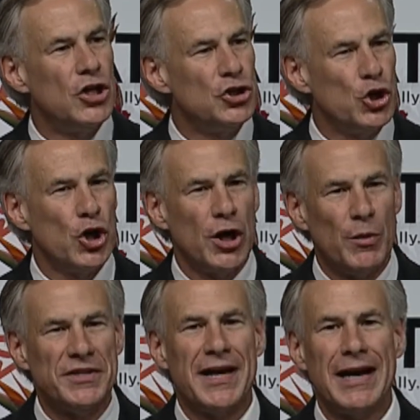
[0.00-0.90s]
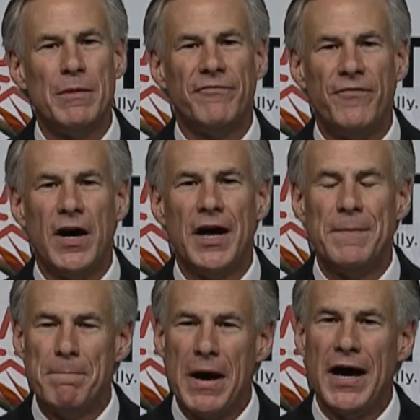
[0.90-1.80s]
Your retirement
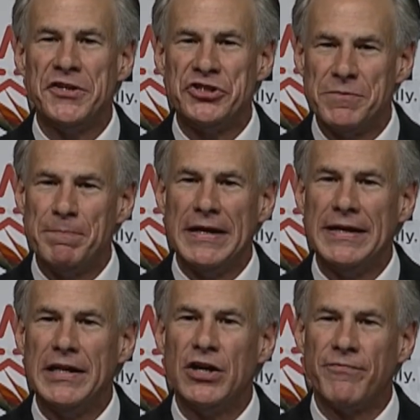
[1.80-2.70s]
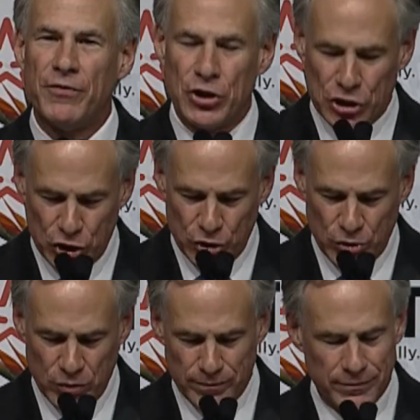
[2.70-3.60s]
fund must be there for
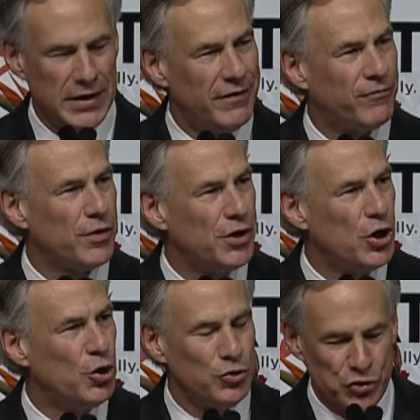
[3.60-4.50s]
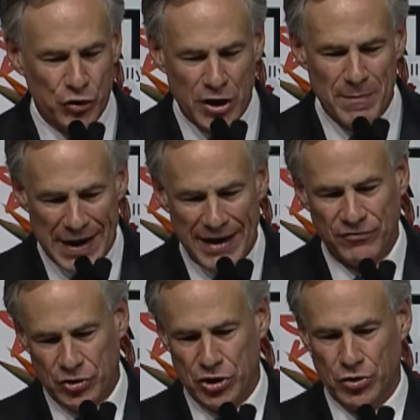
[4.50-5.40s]
you and for those who come
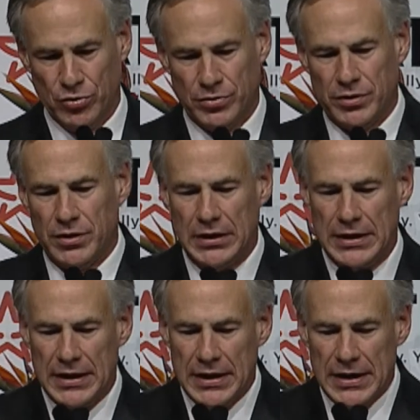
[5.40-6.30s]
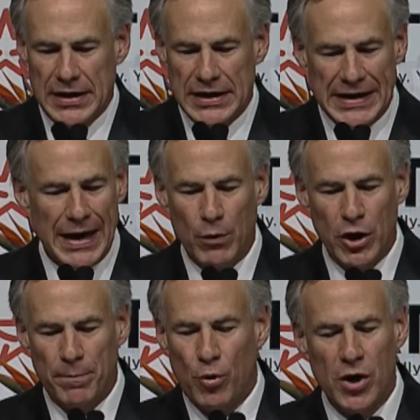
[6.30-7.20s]
after you. And I will
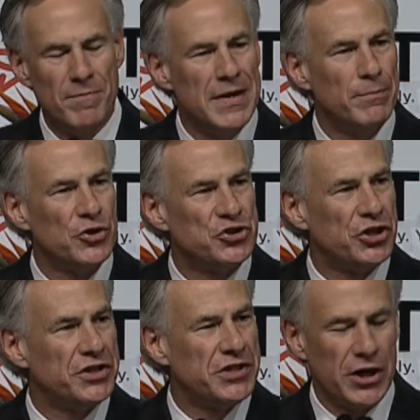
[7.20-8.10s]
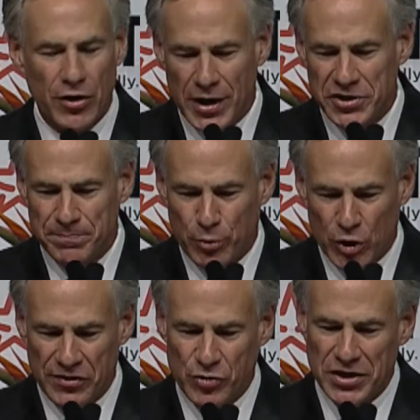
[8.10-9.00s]
appoint members to the TRS Board
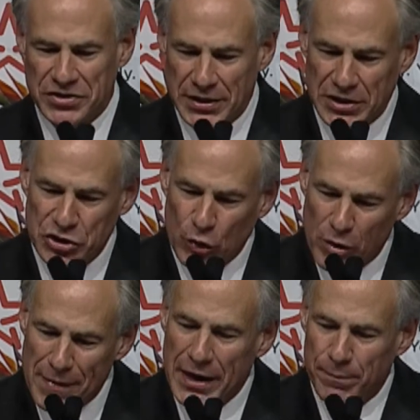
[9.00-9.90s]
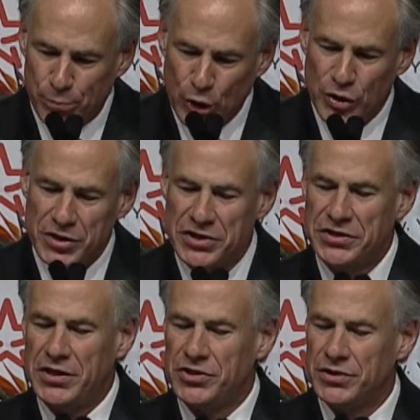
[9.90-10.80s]
of Trustees who will make prudent
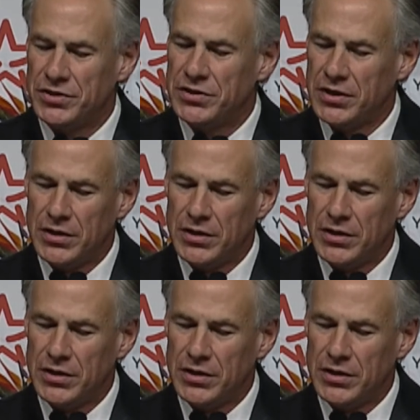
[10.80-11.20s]
decisions